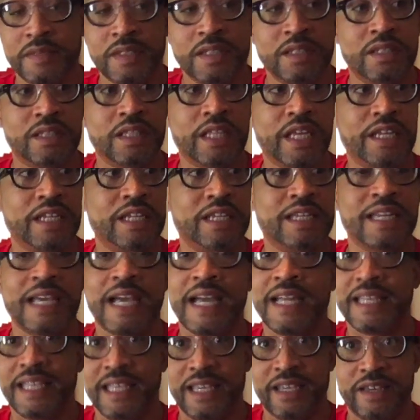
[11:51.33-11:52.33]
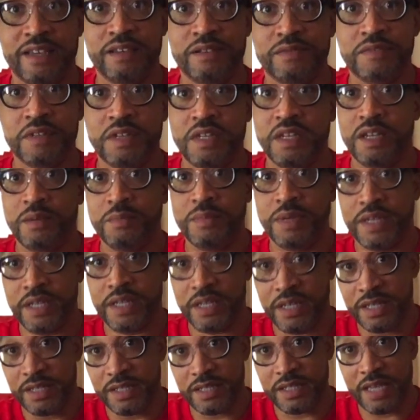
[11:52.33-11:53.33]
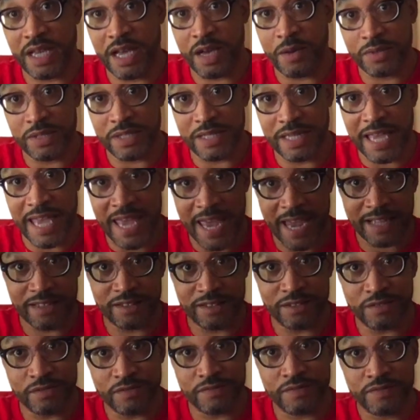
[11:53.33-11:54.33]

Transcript: They did not give, and because I was an active